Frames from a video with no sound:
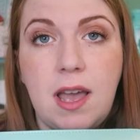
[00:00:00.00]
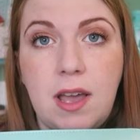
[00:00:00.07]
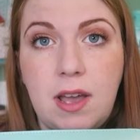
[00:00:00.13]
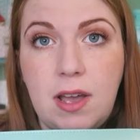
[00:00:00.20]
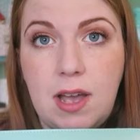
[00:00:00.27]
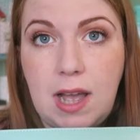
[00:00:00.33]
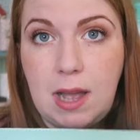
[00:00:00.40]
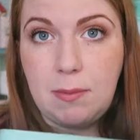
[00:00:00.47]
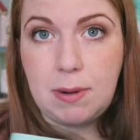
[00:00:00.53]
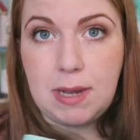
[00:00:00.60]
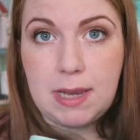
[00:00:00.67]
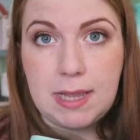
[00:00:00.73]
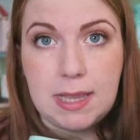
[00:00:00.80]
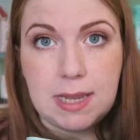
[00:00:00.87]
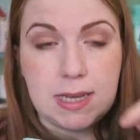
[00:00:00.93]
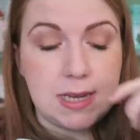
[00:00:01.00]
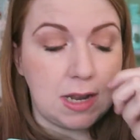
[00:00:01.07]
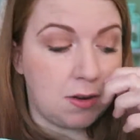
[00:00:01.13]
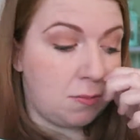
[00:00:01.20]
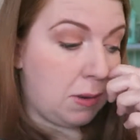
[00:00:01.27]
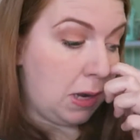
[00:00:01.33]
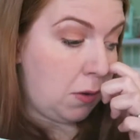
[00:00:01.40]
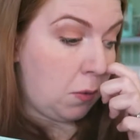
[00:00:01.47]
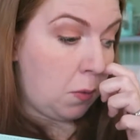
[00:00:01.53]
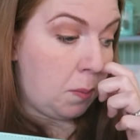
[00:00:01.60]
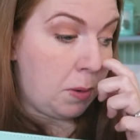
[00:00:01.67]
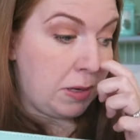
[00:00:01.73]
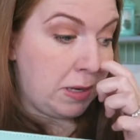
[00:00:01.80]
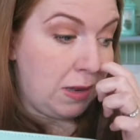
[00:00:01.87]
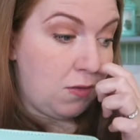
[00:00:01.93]
I will link it down below,
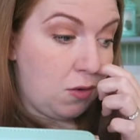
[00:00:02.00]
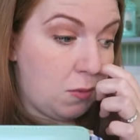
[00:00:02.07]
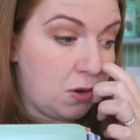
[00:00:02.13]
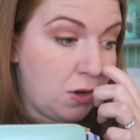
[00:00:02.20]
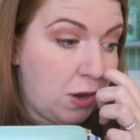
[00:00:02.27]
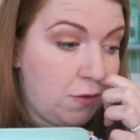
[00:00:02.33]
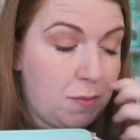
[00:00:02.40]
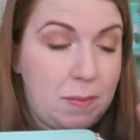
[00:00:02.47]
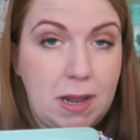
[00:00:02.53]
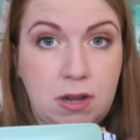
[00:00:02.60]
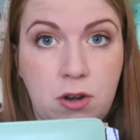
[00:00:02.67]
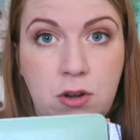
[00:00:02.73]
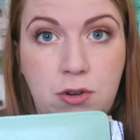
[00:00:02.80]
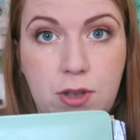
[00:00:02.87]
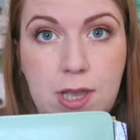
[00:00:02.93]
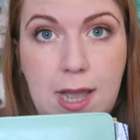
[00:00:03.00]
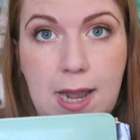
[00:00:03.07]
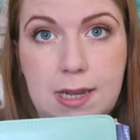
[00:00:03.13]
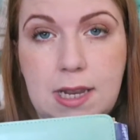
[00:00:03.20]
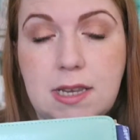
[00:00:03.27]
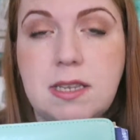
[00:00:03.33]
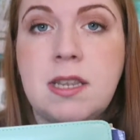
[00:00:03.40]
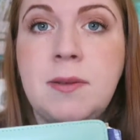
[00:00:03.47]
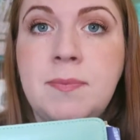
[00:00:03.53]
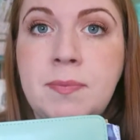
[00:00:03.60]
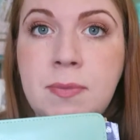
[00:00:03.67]
but if you want to have a better look at it,